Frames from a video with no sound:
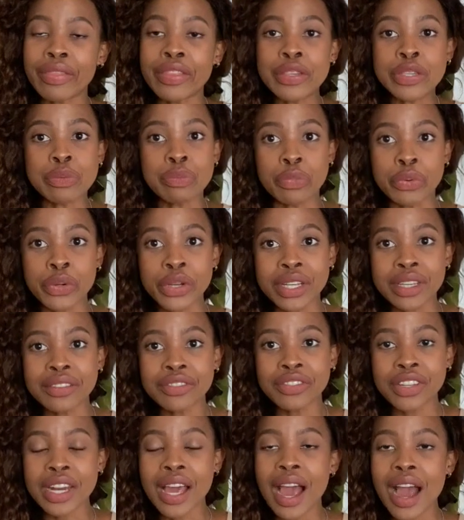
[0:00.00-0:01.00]
this
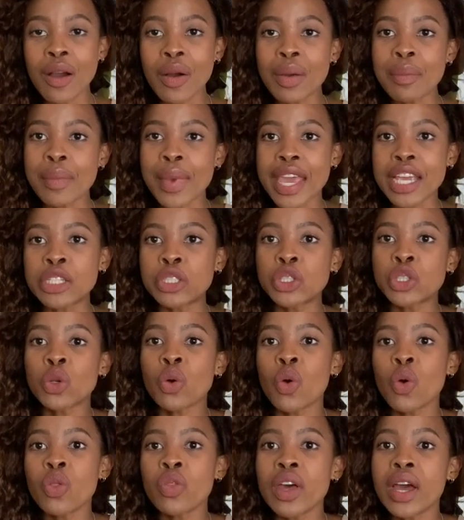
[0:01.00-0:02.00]
brief and how I made
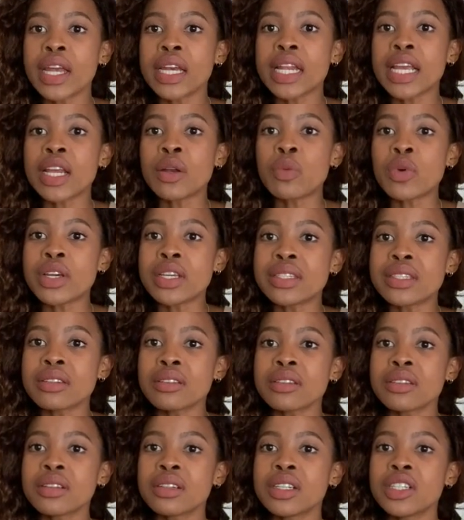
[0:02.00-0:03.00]
sure that it was
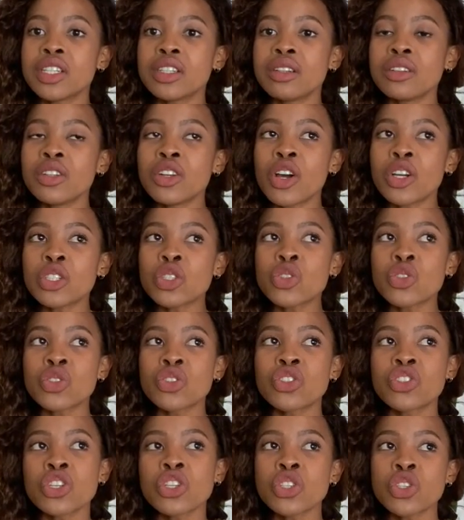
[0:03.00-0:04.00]
not
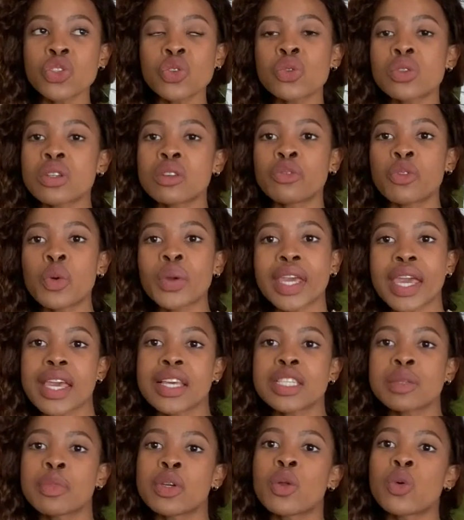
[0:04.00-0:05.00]
just suited for
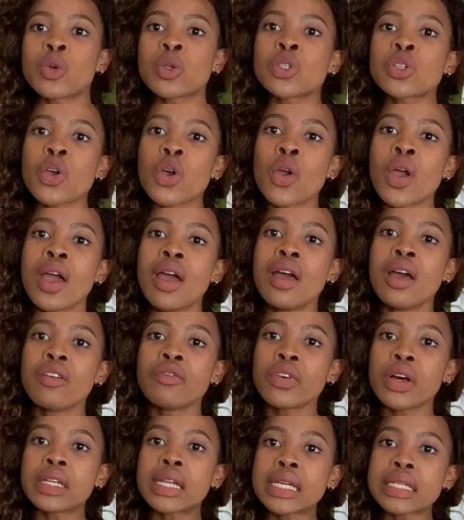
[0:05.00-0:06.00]
guests, but also
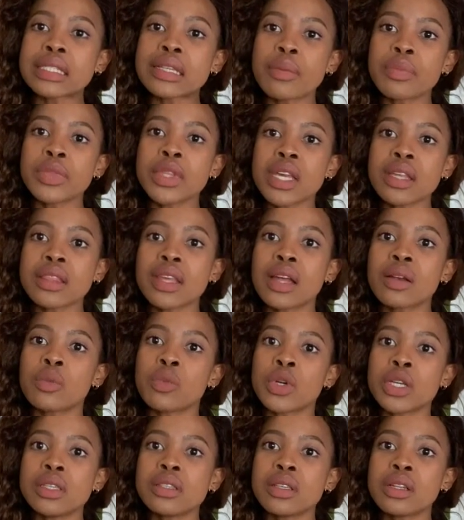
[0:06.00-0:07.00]
felt like something that
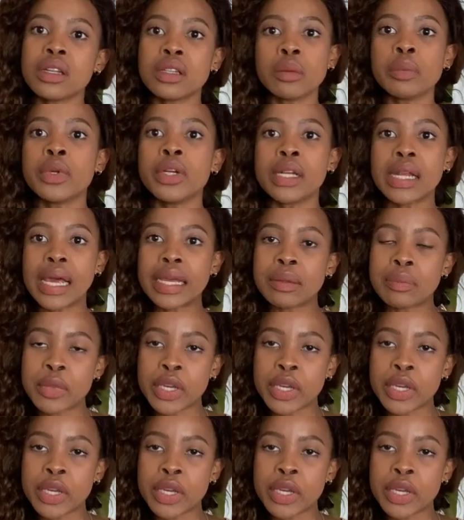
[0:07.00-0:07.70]
was a little bit like